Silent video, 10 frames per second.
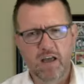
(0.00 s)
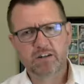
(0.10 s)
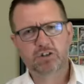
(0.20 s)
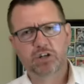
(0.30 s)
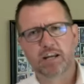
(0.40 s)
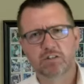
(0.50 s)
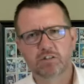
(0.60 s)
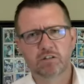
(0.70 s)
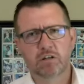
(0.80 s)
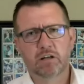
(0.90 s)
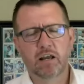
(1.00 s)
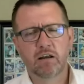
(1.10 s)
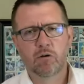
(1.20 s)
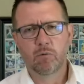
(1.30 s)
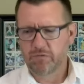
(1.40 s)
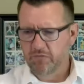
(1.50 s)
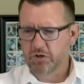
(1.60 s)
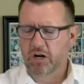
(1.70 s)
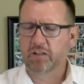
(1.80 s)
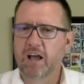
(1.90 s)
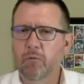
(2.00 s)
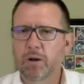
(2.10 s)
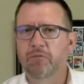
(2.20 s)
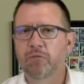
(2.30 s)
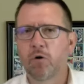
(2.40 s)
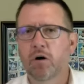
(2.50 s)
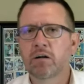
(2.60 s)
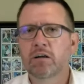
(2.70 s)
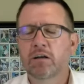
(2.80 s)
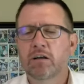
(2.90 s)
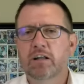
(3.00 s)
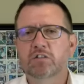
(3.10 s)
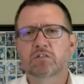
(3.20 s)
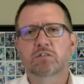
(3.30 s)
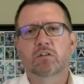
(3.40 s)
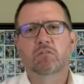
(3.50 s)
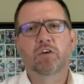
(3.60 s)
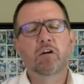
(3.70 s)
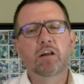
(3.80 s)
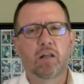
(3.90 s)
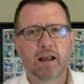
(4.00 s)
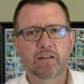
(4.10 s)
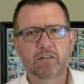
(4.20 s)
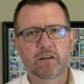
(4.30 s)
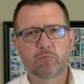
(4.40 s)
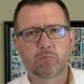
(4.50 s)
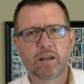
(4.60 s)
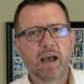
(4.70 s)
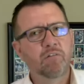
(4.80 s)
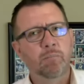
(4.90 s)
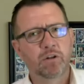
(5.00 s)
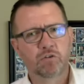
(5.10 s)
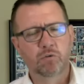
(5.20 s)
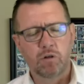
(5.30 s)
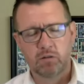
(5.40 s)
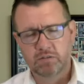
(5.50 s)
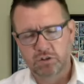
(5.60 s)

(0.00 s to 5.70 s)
when did that change? Okay. We've never done it that way before. It's very likely that we haven't been doing,